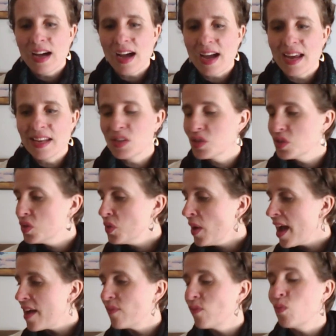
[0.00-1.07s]
I do
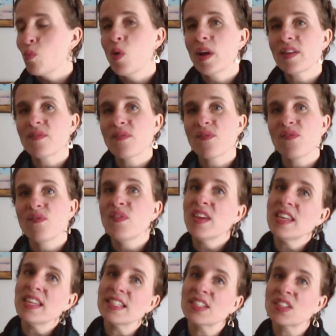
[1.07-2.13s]
have one
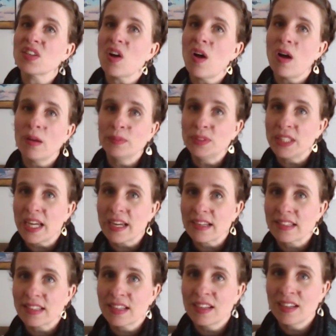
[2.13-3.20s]
finished
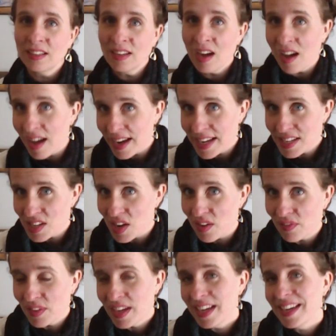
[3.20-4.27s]
object, kind of.